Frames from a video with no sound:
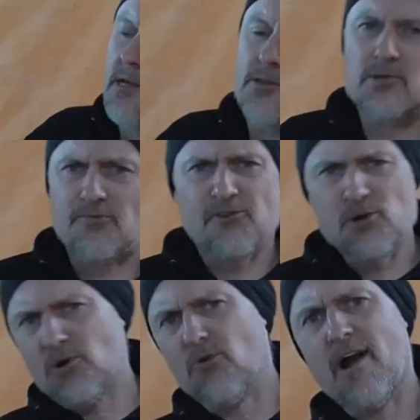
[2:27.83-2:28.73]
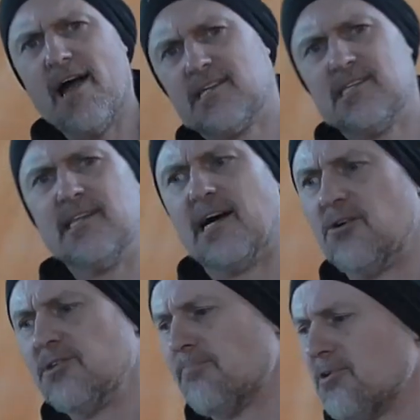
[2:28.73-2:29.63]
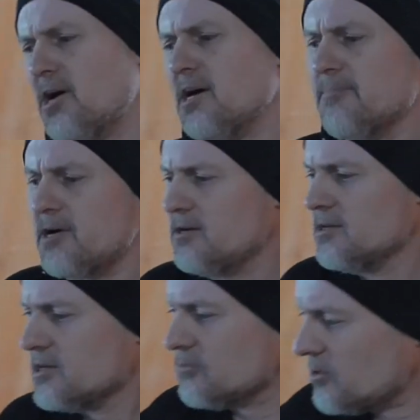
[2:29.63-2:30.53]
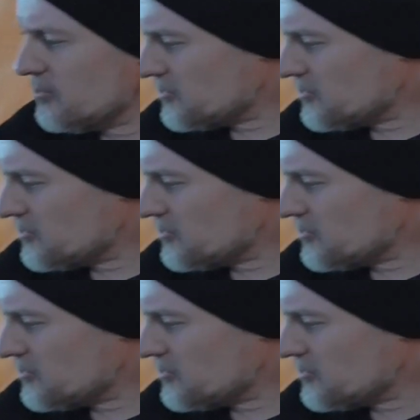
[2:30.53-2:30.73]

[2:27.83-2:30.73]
There's a few cracks in that other primer, and what